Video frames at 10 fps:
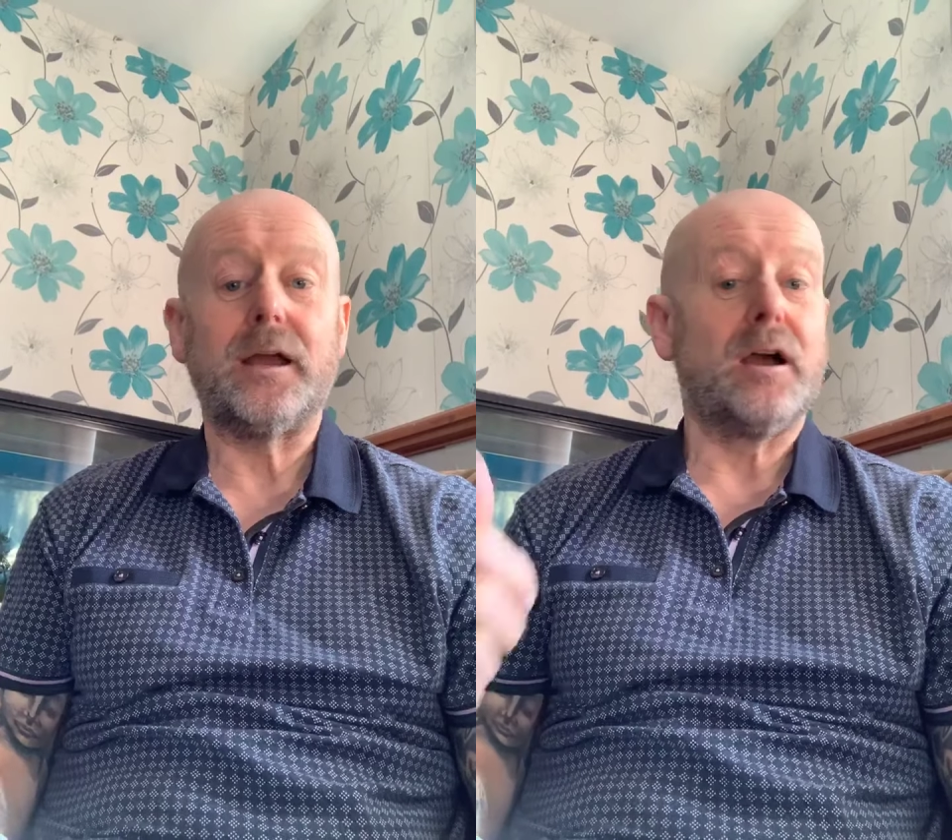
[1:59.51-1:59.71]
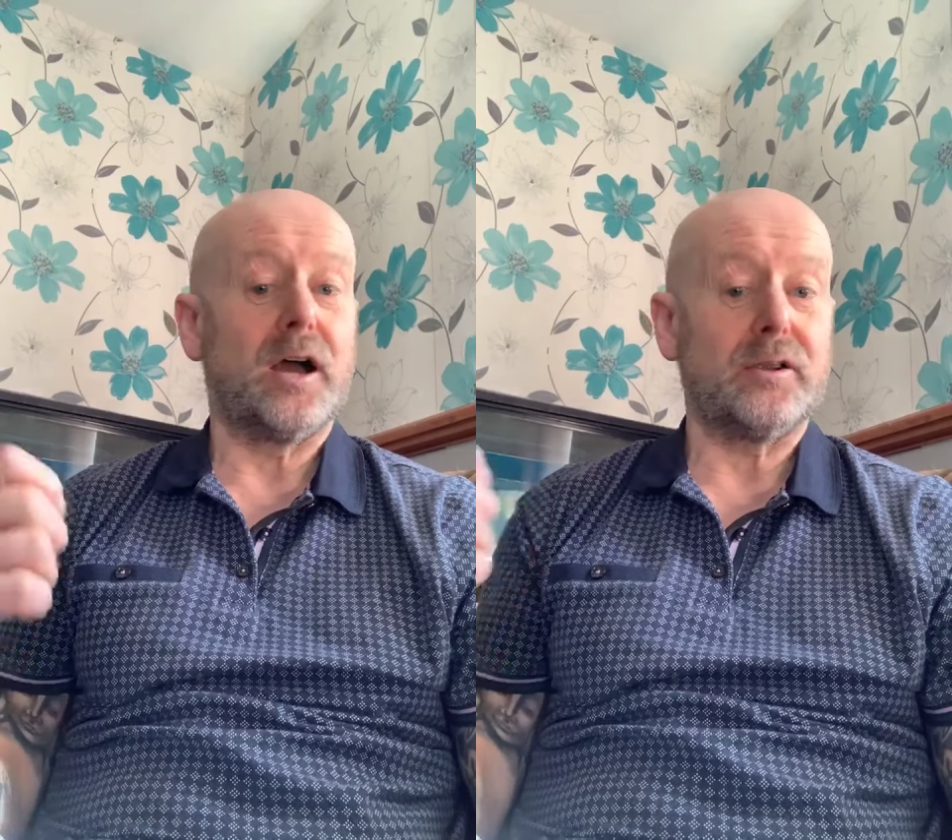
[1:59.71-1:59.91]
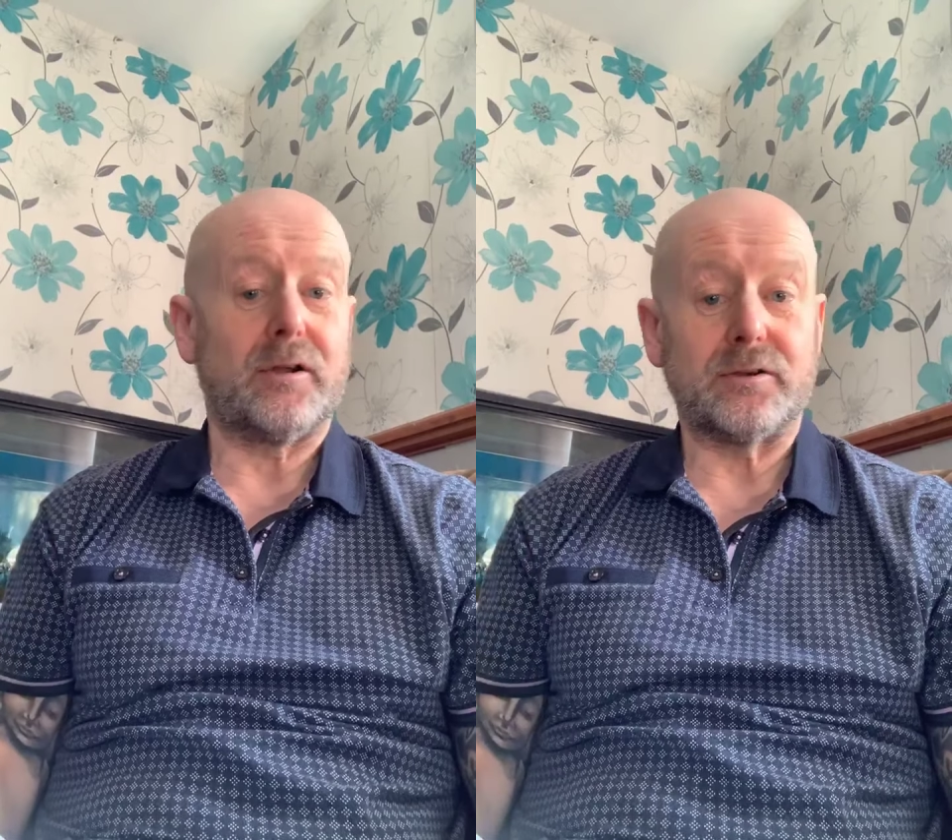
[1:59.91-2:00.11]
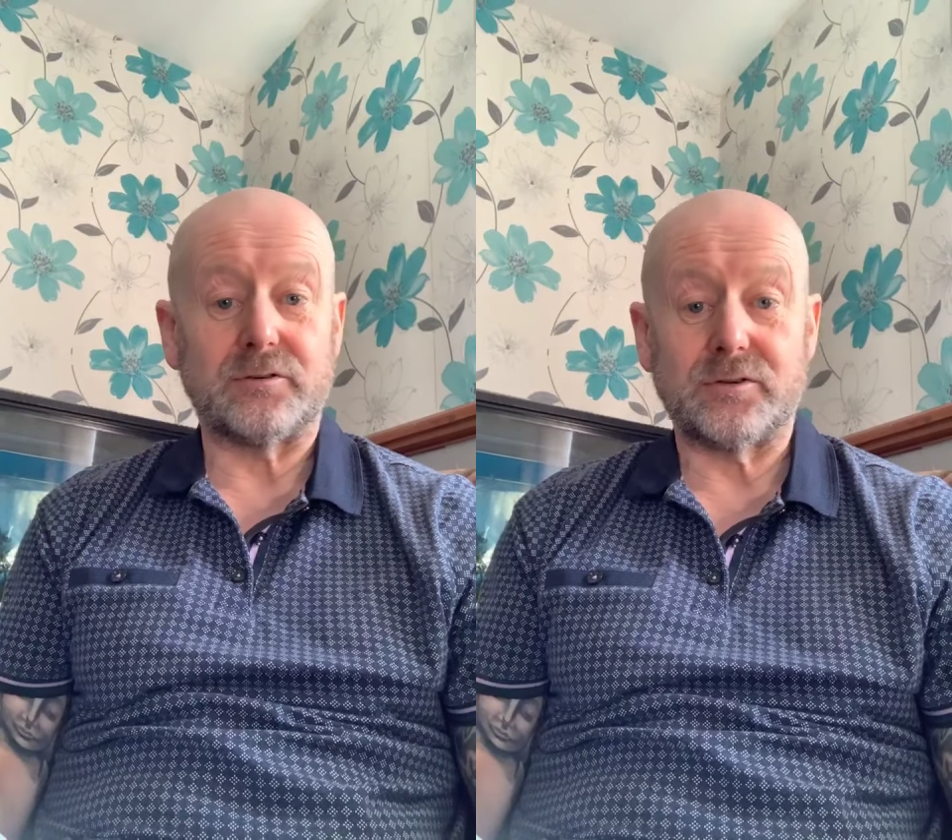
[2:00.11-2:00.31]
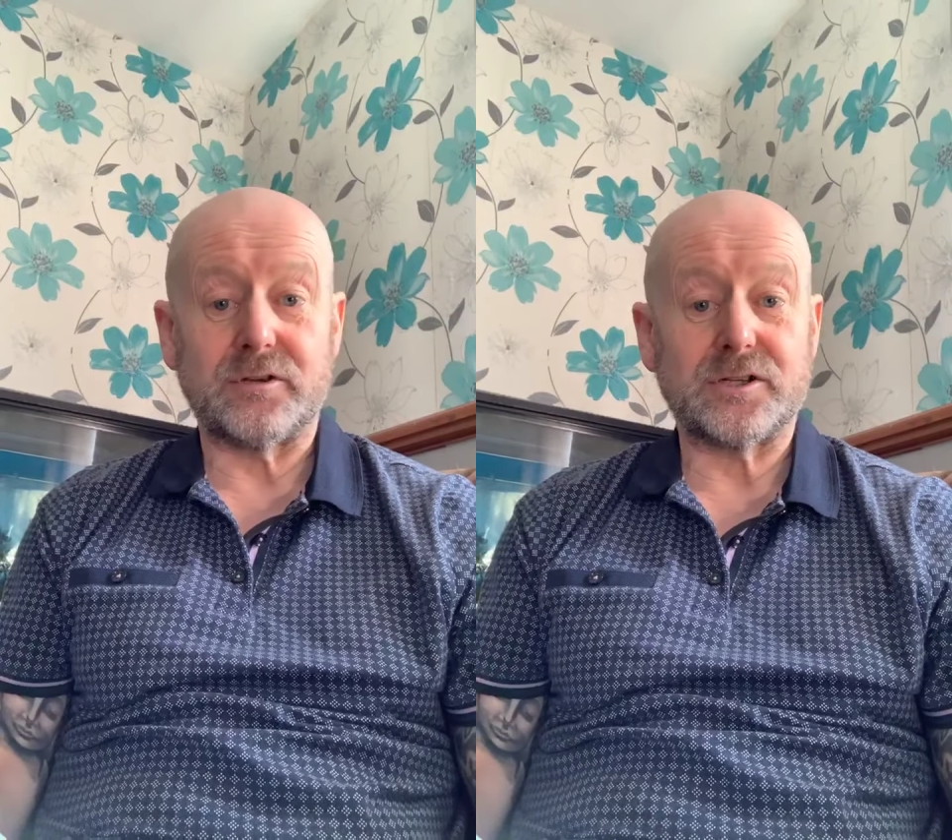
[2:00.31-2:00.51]
Are you under a
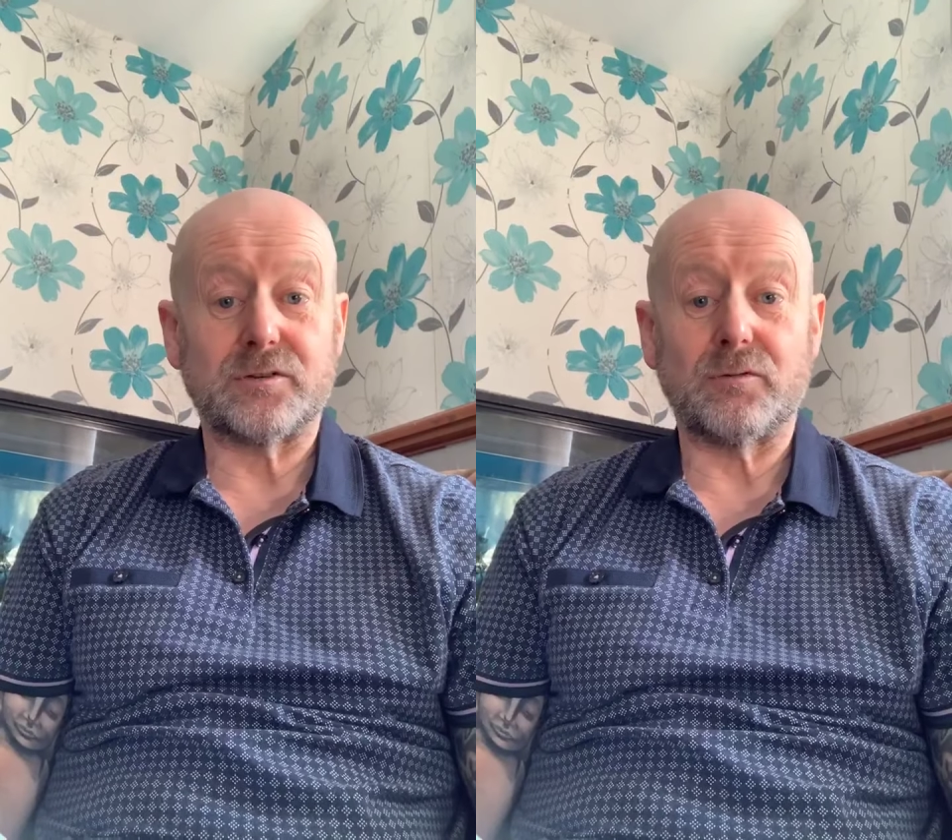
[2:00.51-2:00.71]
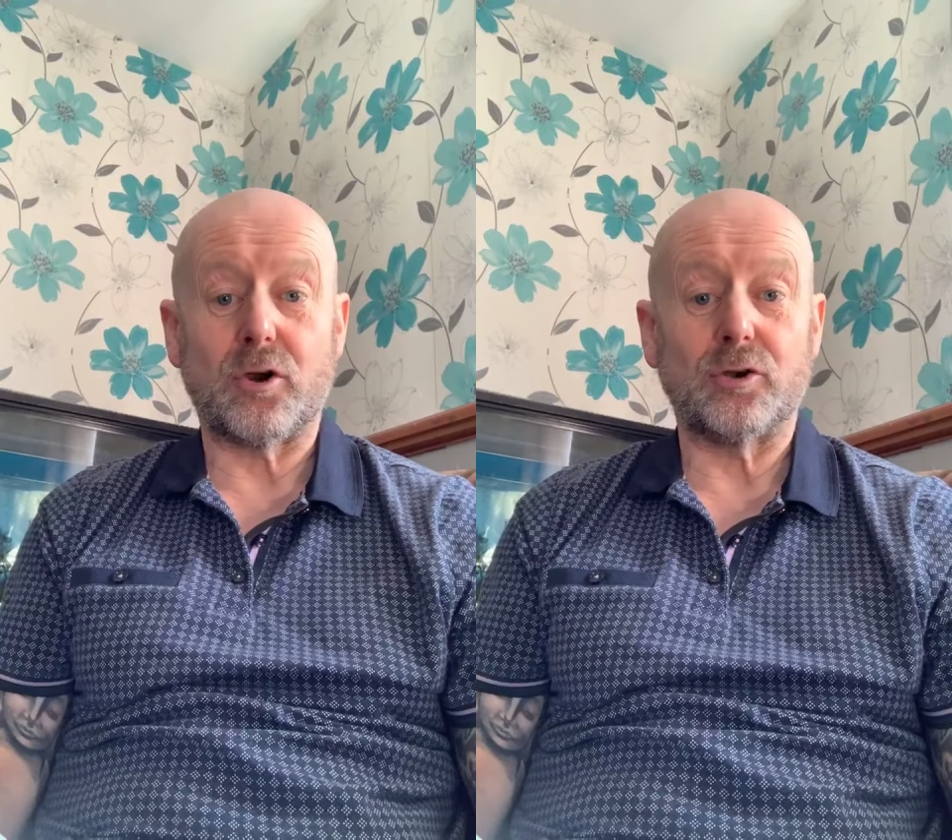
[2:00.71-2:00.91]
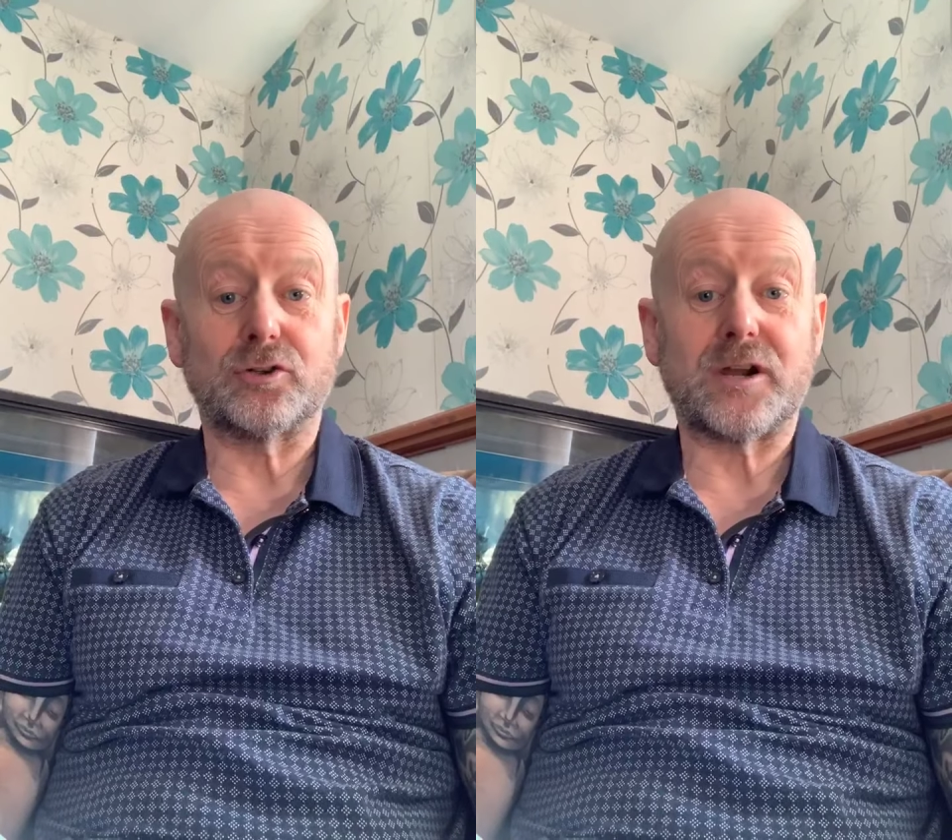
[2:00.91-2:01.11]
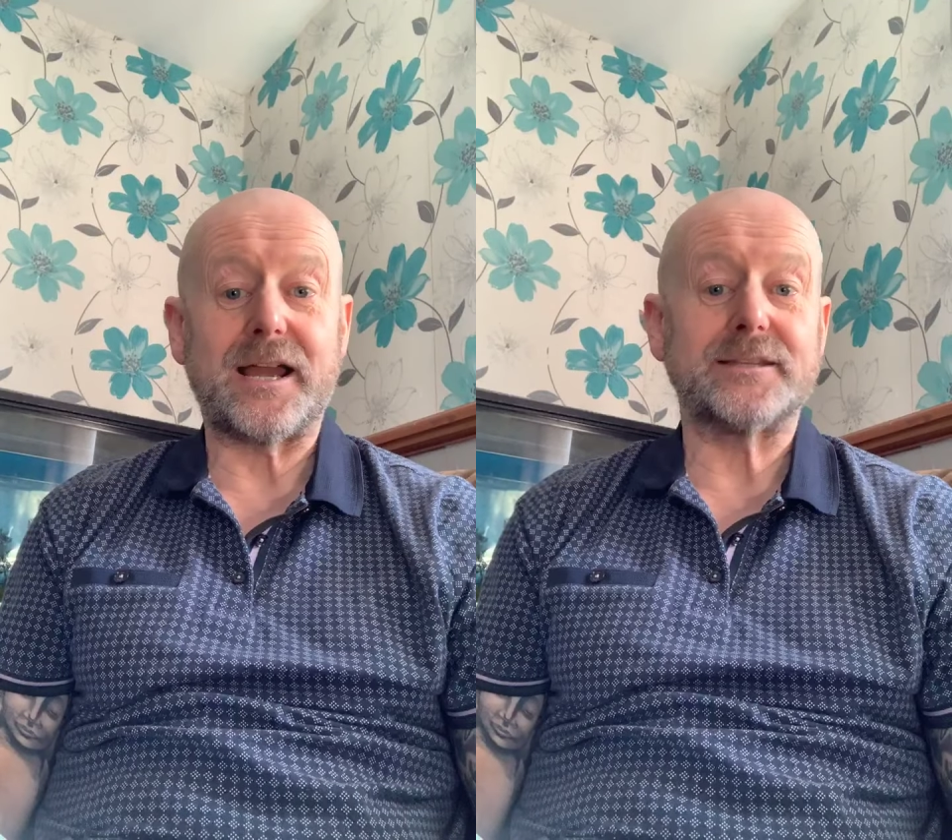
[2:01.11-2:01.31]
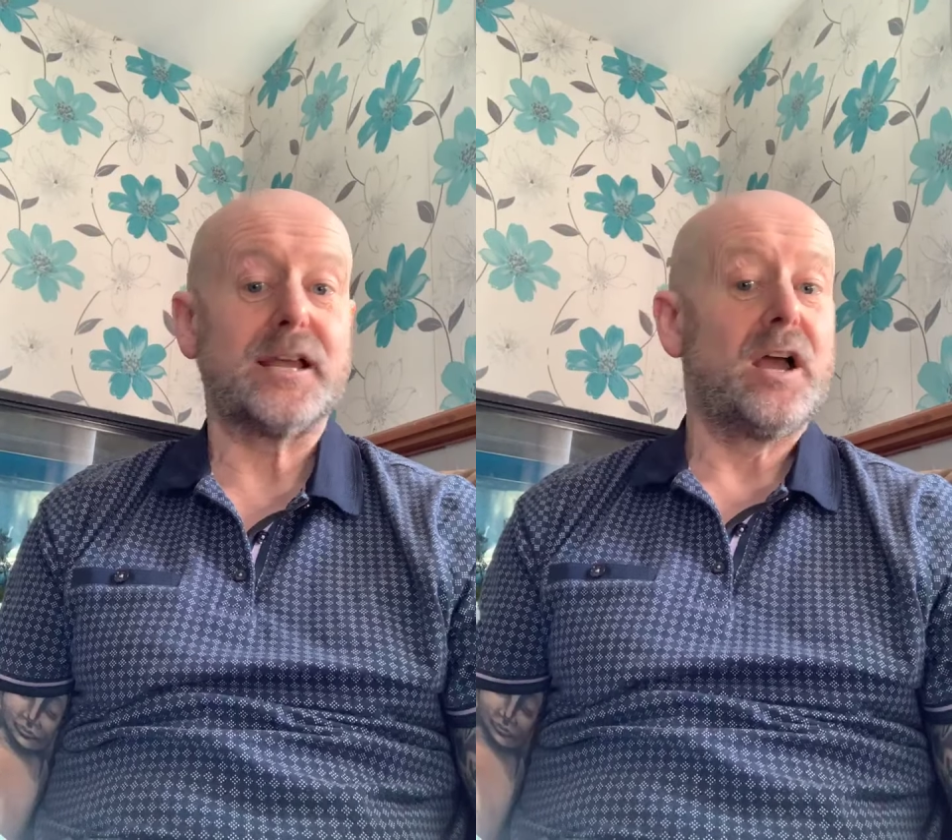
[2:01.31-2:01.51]
traditional contract?